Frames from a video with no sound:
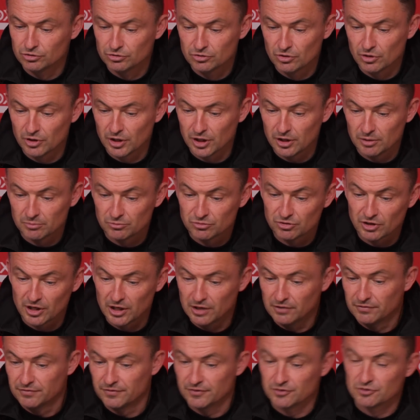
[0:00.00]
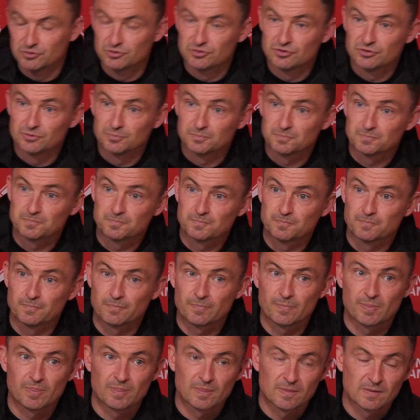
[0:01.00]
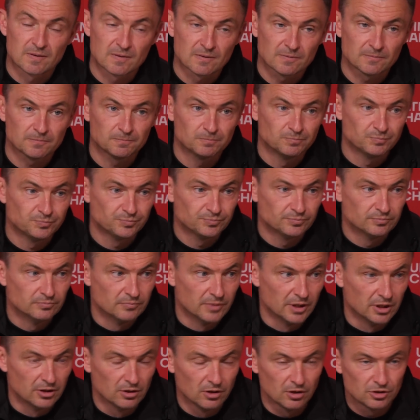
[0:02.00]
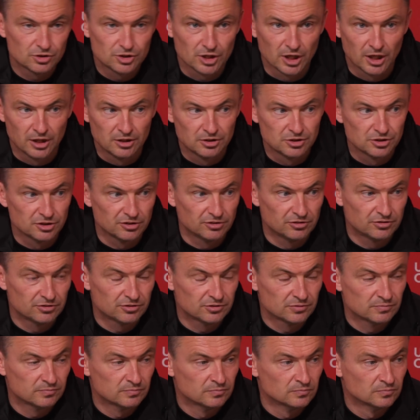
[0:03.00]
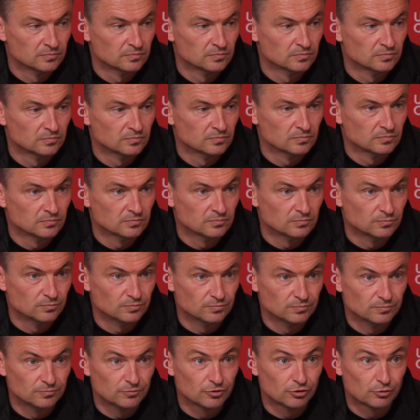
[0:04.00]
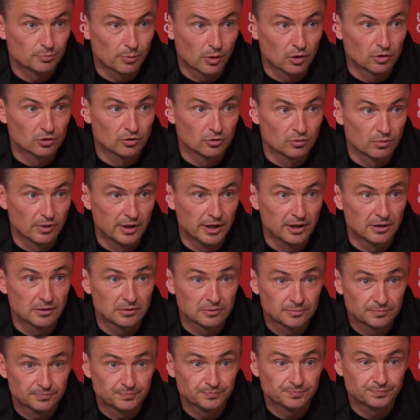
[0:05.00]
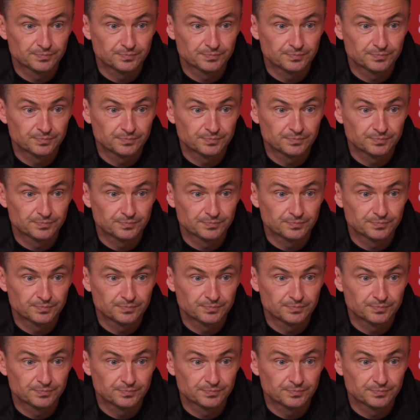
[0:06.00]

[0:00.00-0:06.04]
He's done it himself. He's made a lot of changes. Responded well.